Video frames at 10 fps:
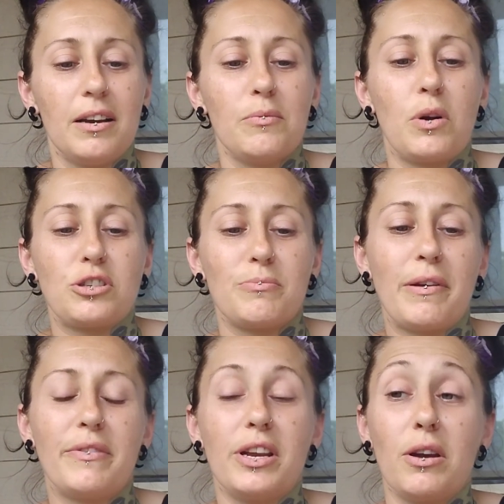watching
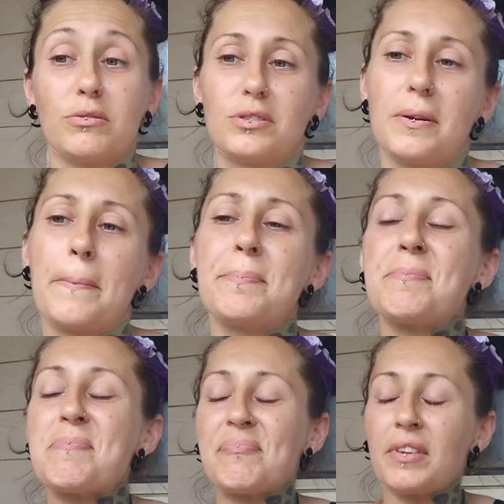my videos.
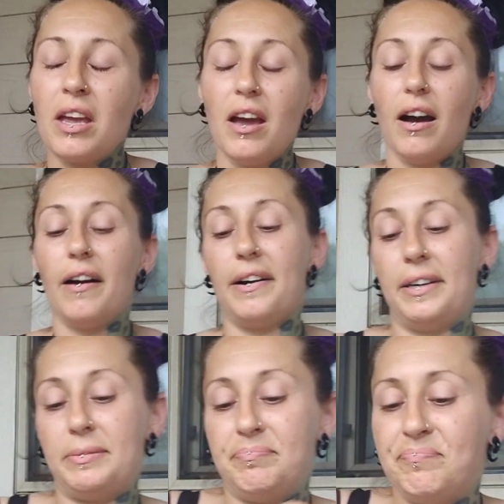
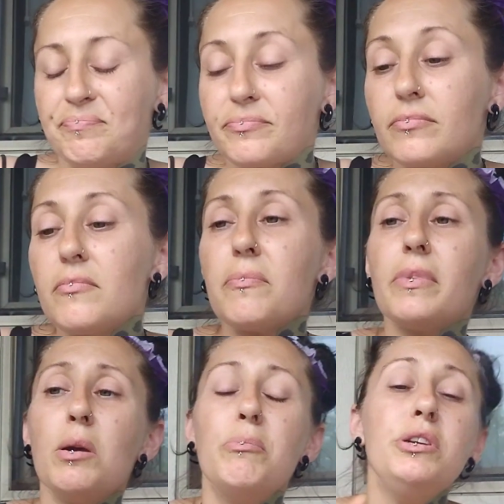
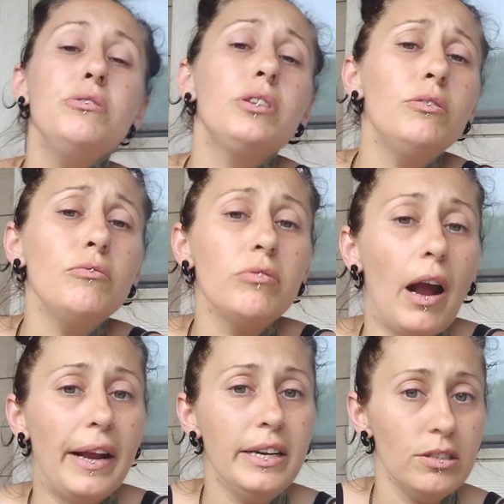But you can
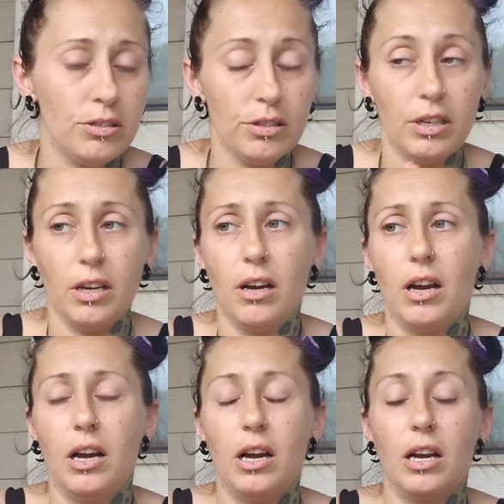write
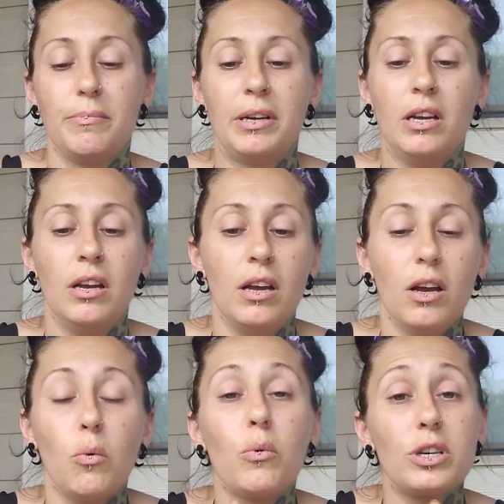
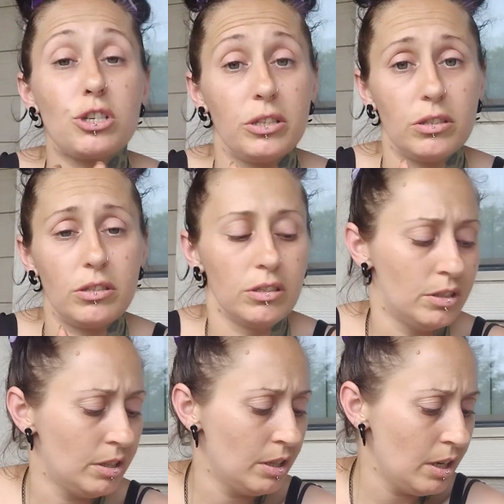wishes.
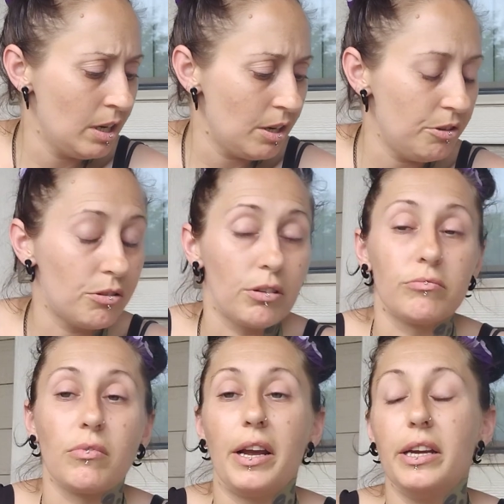You
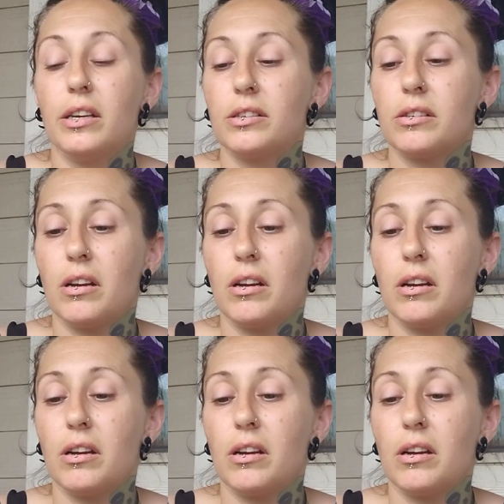can write